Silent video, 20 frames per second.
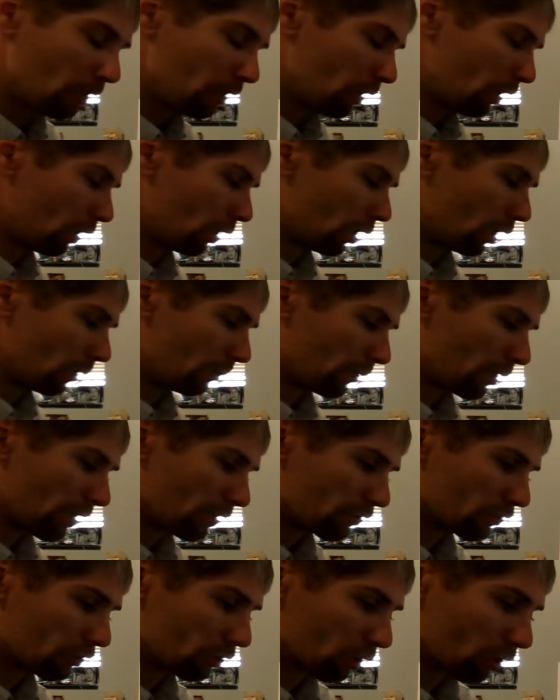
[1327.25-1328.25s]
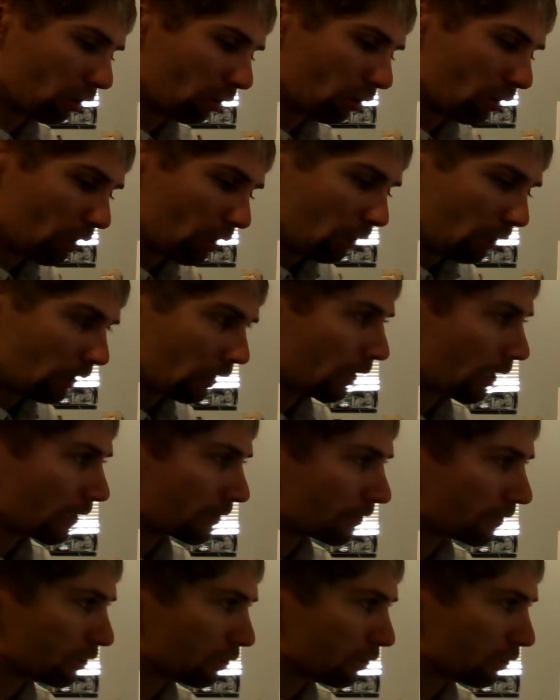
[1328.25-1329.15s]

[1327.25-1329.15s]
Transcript: And so in essence,